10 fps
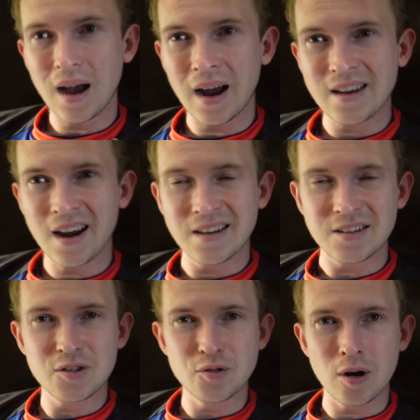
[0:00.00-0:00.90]
I kind of
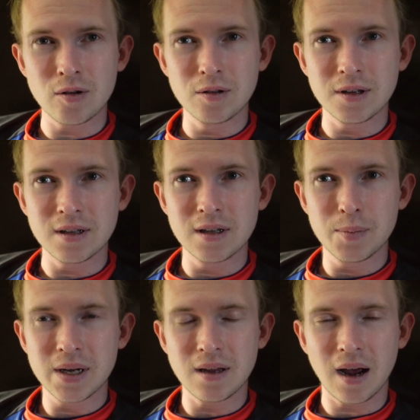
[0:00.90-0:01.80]
struggled a little
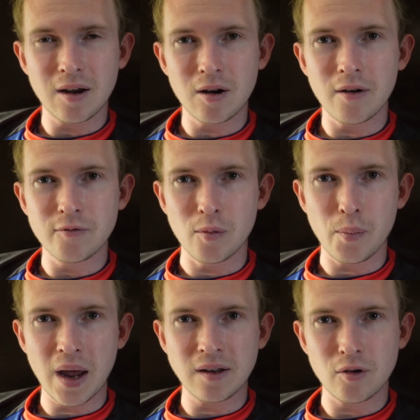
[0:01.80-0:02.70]
bit. I got off to a
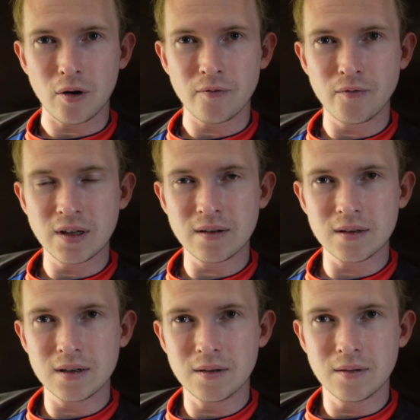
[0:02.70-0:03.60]
bad start
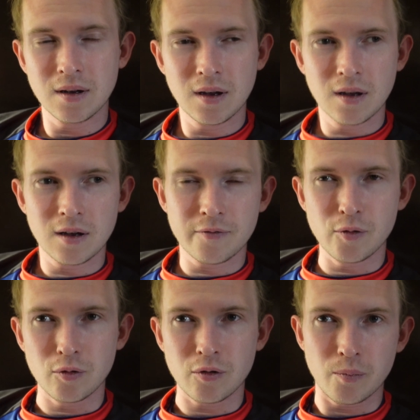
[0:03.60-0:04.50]
physically
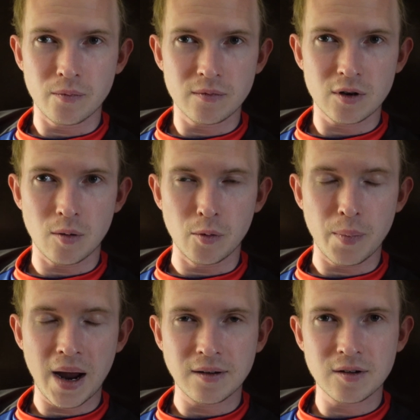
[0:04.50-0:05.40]
through a couple
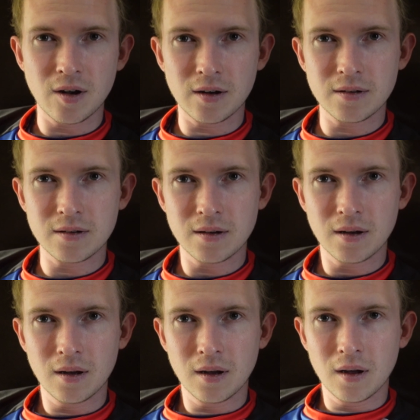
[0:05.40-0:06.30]
bad shots.
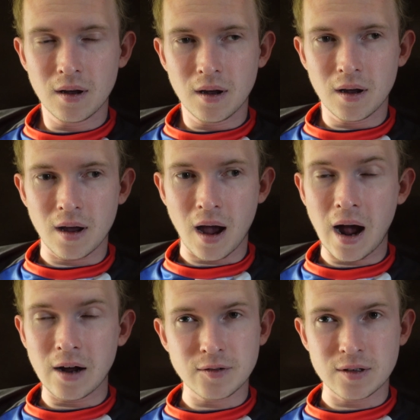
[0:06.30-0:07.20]

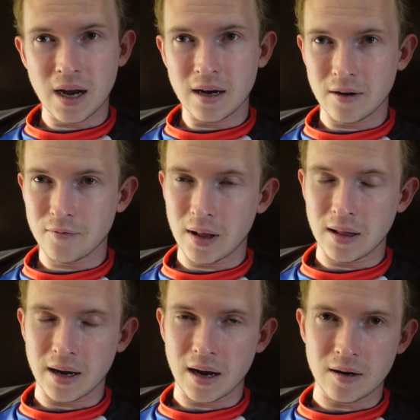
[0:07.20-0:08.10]
After that, I felt
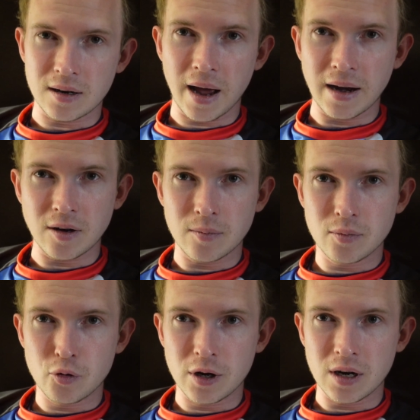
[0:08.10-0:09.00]
like I got lined up
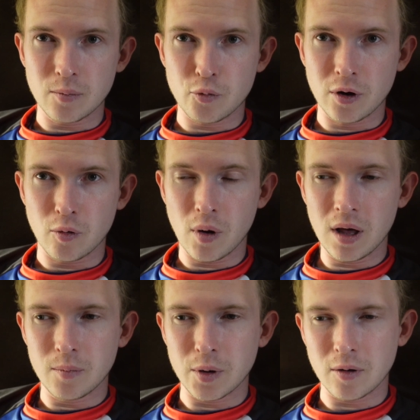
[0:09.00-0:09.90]
pretty
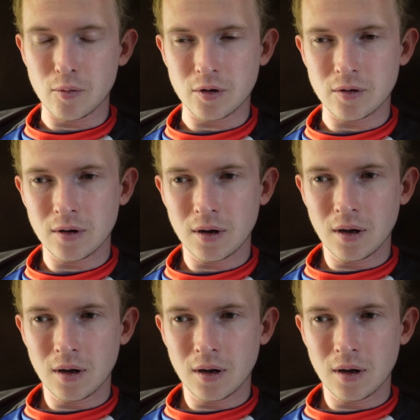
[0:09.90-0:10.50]
well, but it was